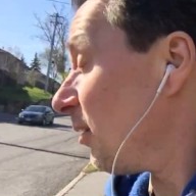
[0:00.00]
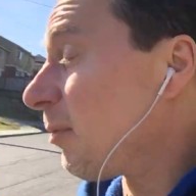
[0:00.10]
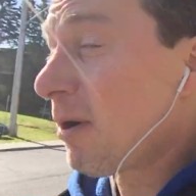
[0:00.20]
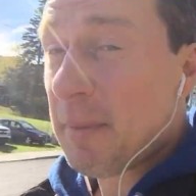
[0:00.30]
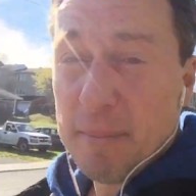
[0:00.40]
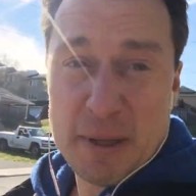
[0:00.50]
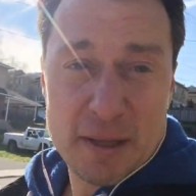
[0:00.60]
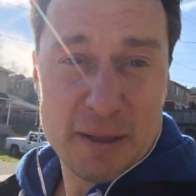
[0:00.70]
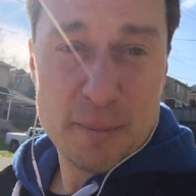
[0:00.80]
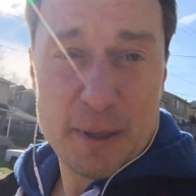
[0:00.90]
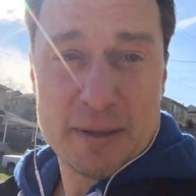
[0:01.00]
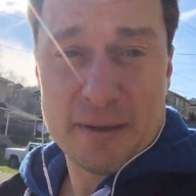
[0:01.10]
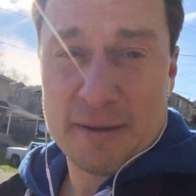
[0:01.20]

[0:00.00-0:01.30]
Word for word: Well, maybe a little bit.